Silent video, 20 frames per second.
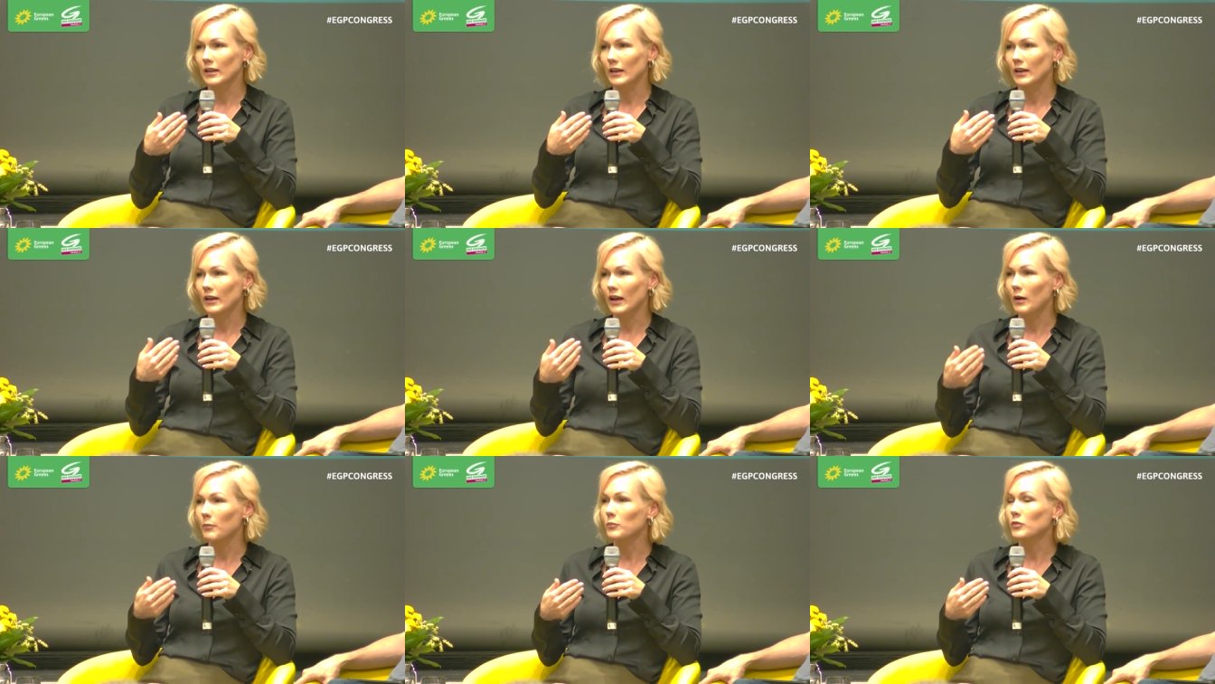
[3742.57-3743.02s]

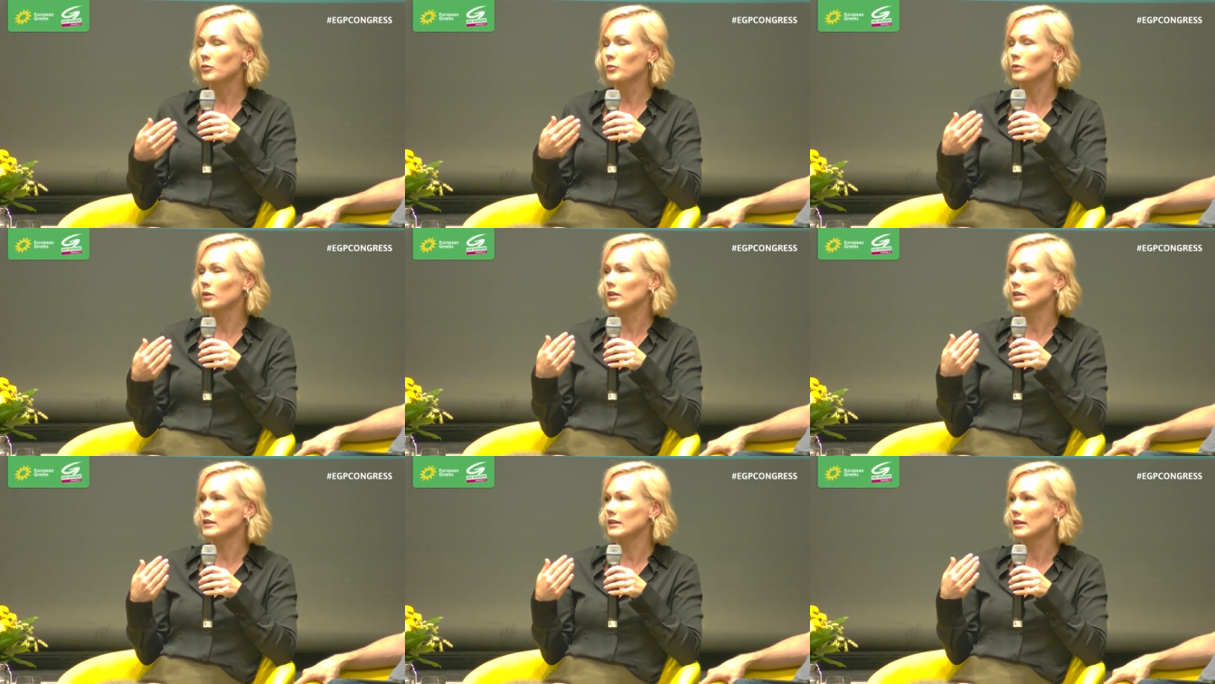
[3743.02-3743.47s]
comes
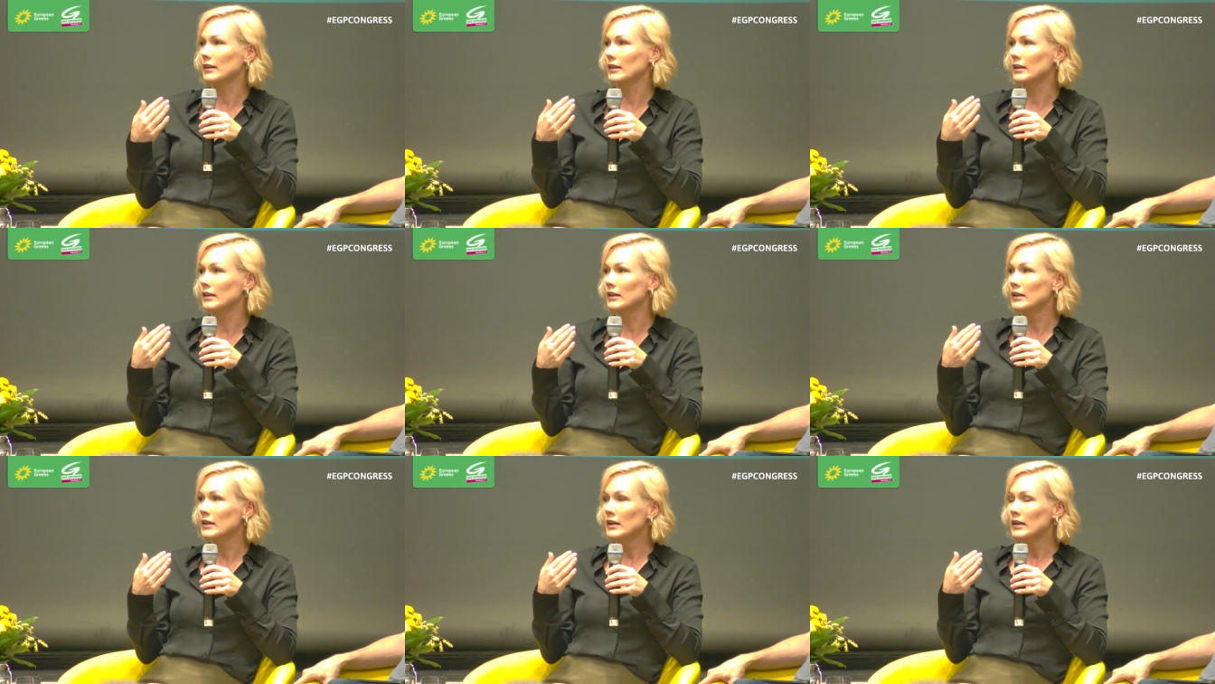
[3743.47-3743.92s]
with the
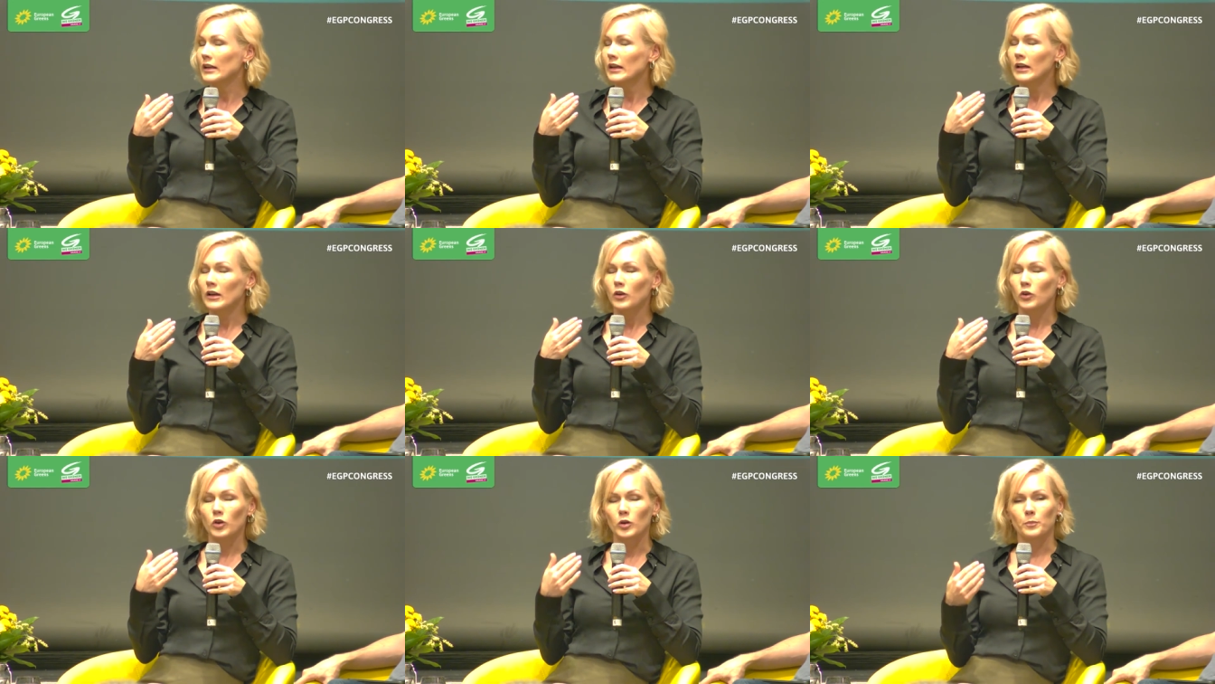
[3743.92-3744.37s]

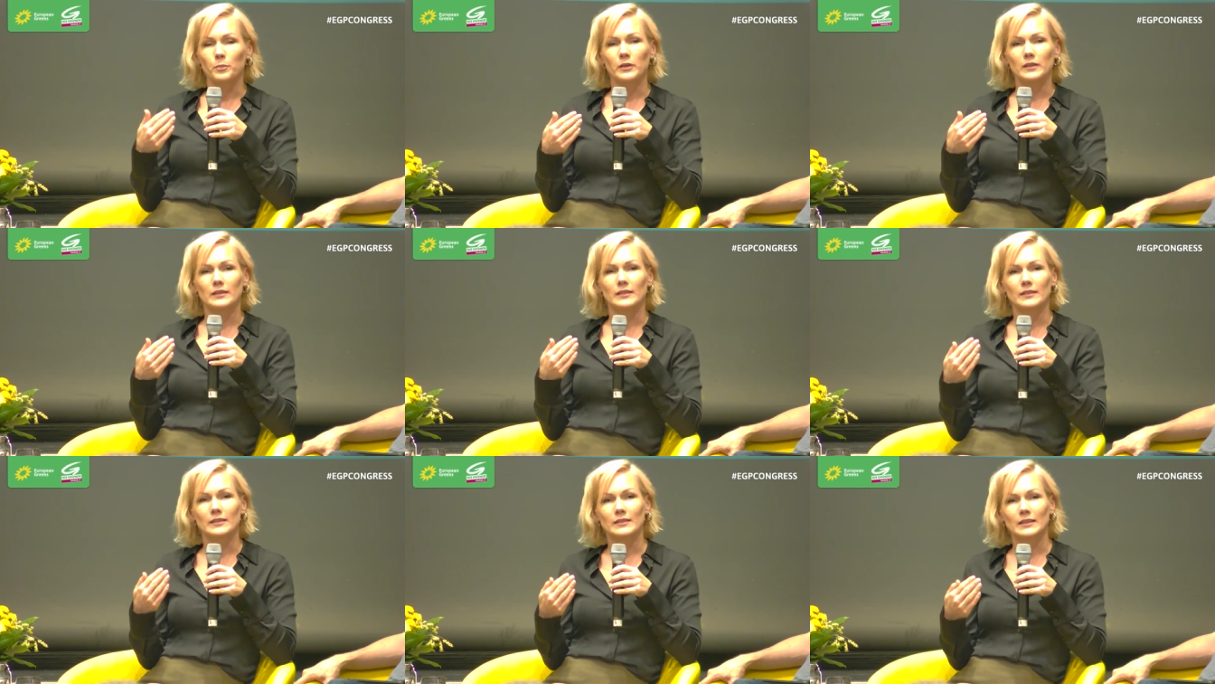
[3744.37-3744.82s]
corporate
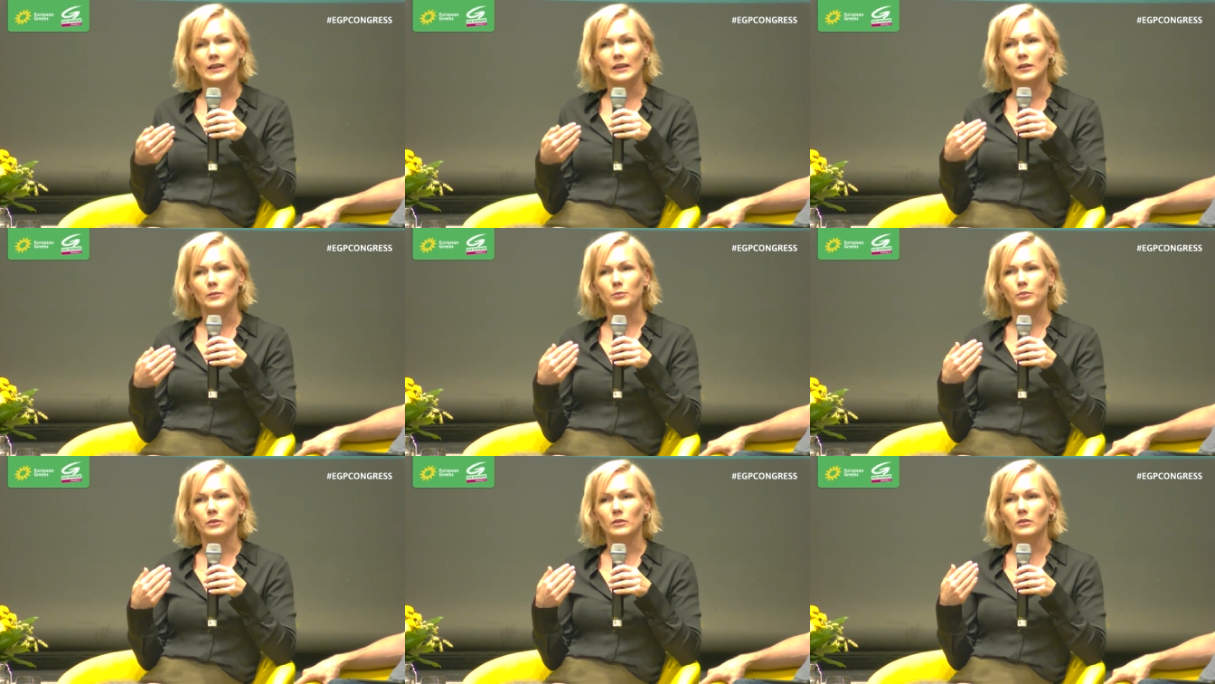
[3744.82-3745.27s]

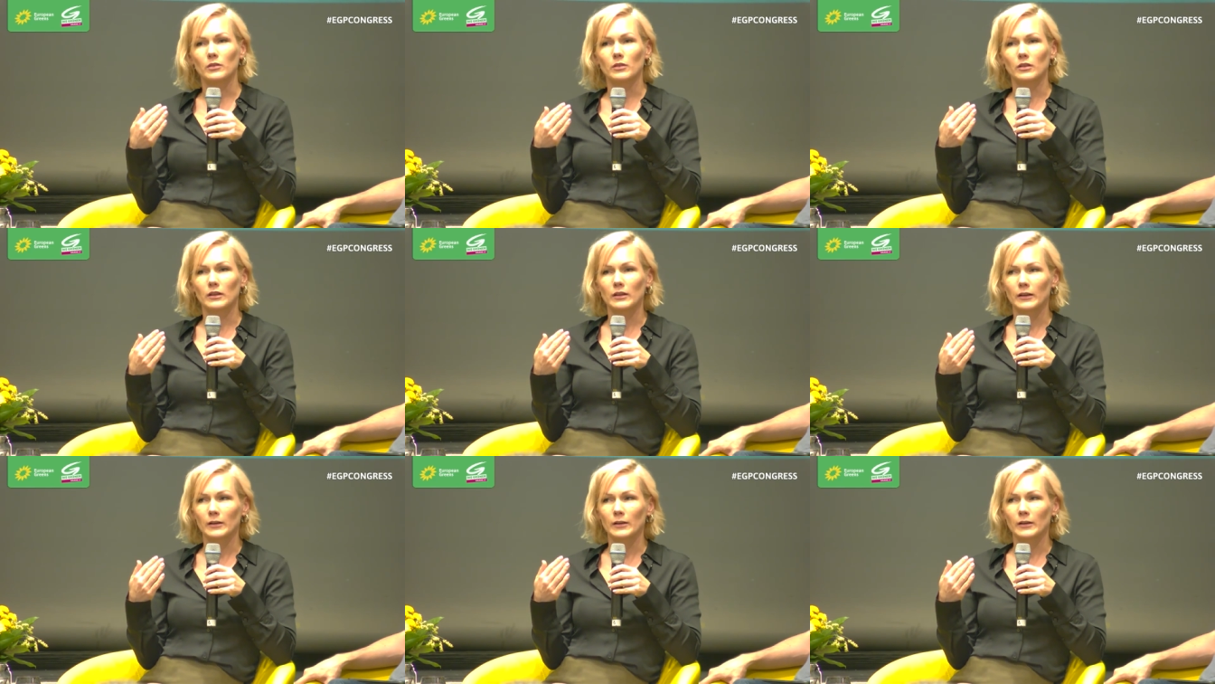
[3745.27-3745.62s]
sustainable